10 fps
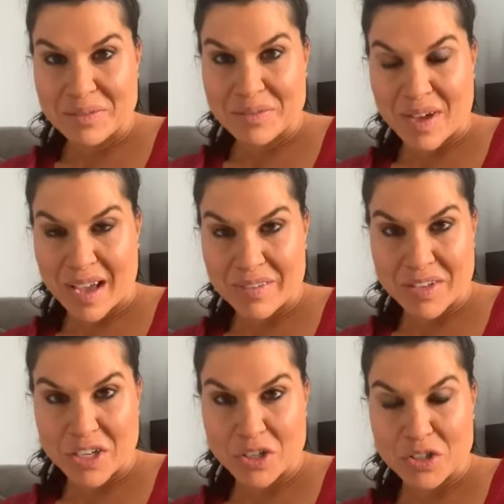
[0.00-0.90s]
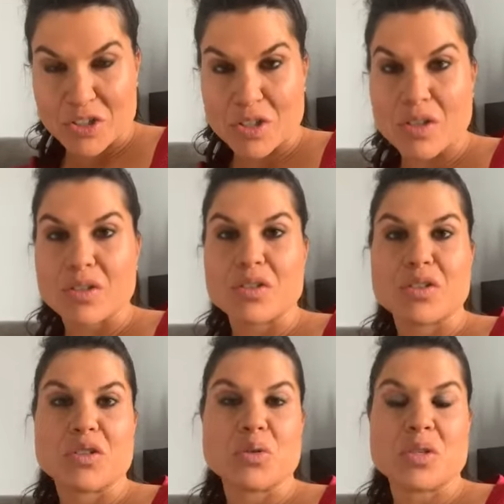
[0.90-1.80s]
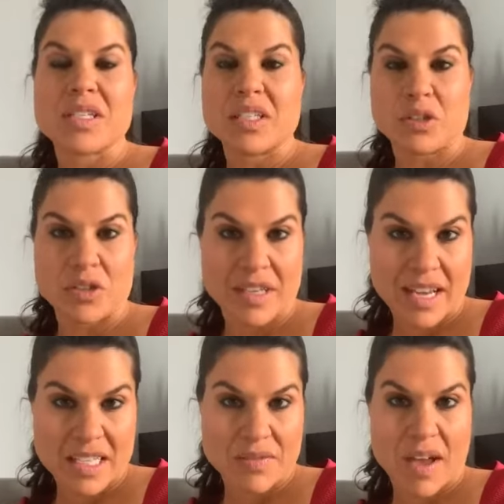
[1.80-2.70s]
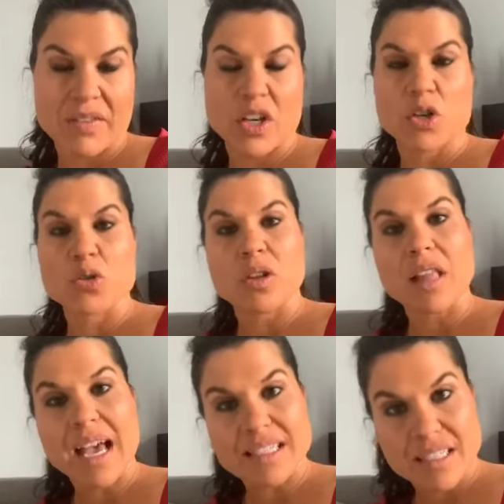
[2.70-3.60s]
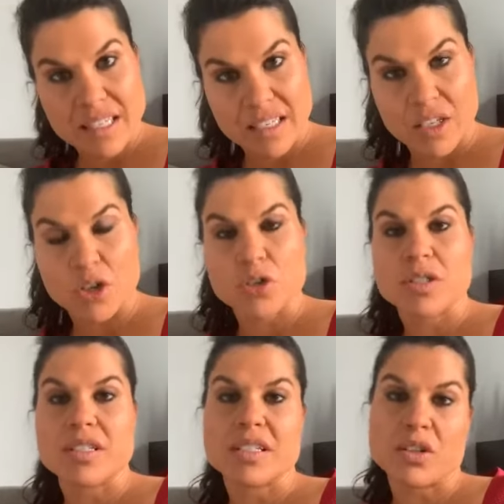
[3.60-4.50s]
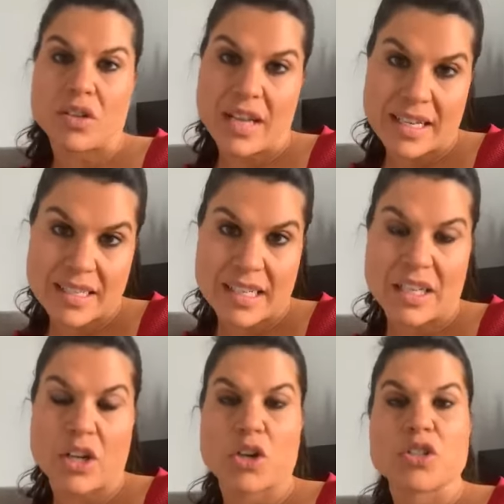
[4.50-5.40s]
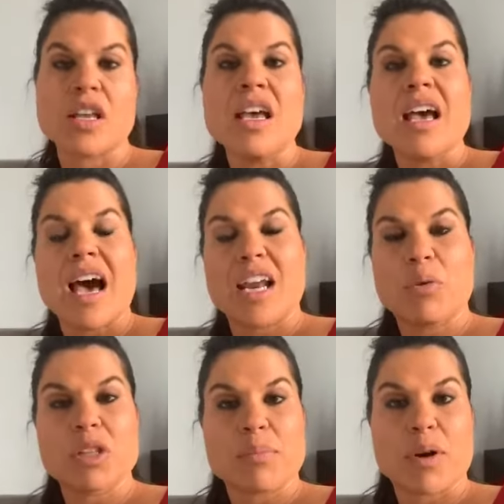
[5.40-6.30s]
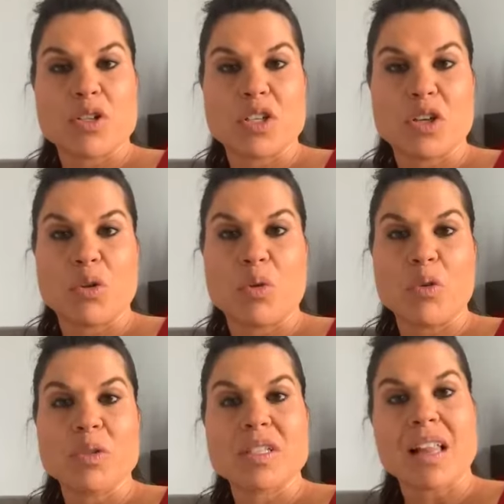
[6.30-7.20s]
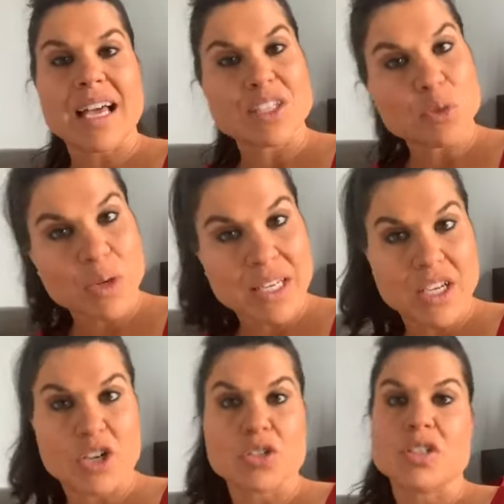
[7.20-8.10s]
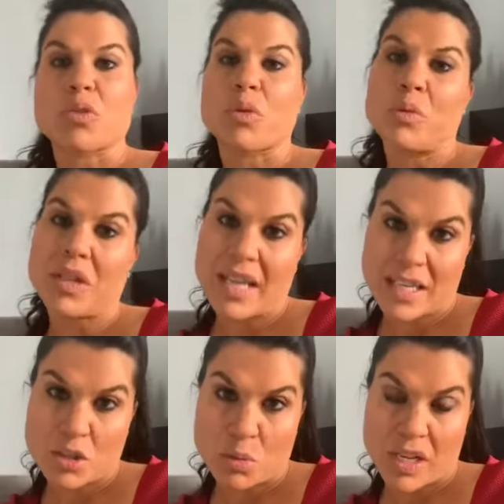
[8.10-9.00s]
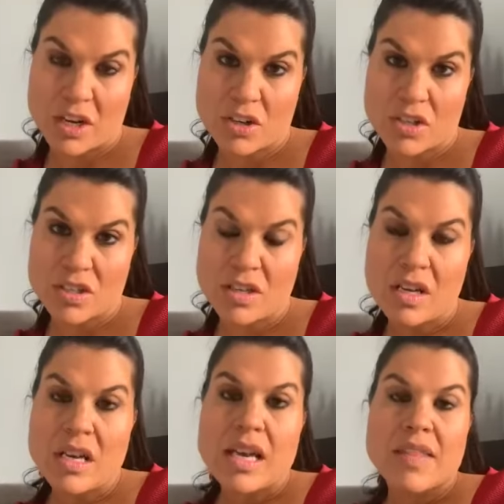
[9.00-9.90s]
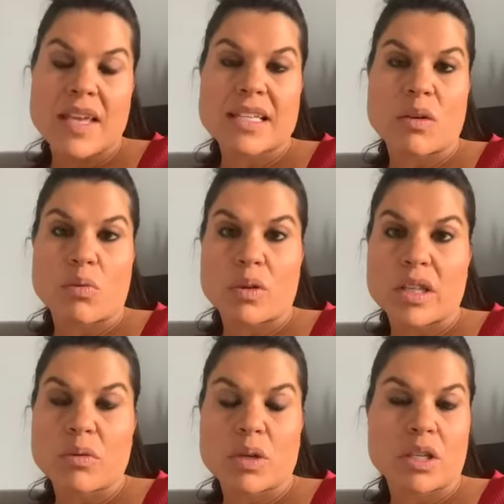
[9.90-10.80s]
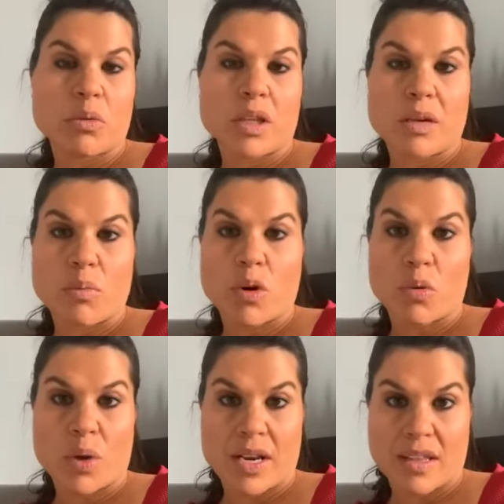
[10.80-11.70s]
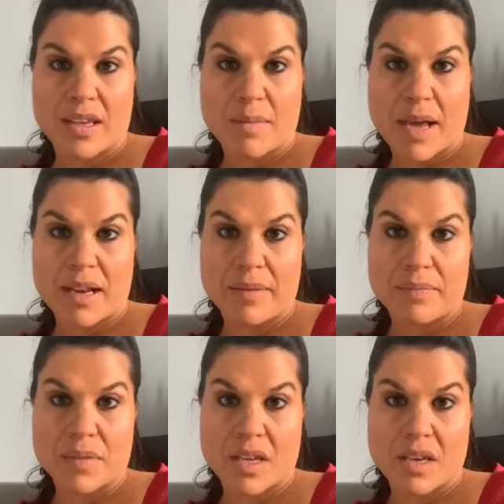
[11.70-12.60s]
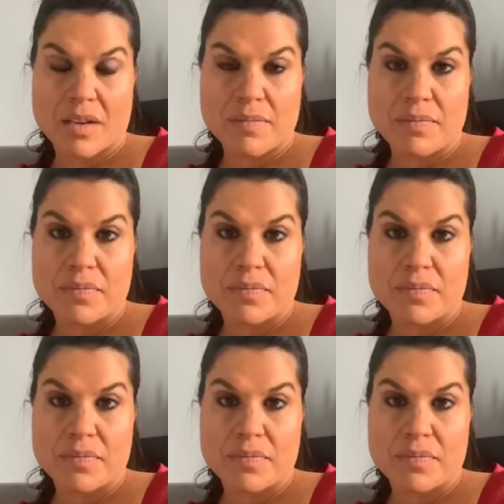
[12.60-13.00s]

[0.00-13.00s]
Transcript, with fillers: five years to steal the next five years or the last 10 years to steal the next 10 years. I don't want the person who ruined the last 20 years to ruin the next 20 years. That is a really, really, really important way to think about it. Okay.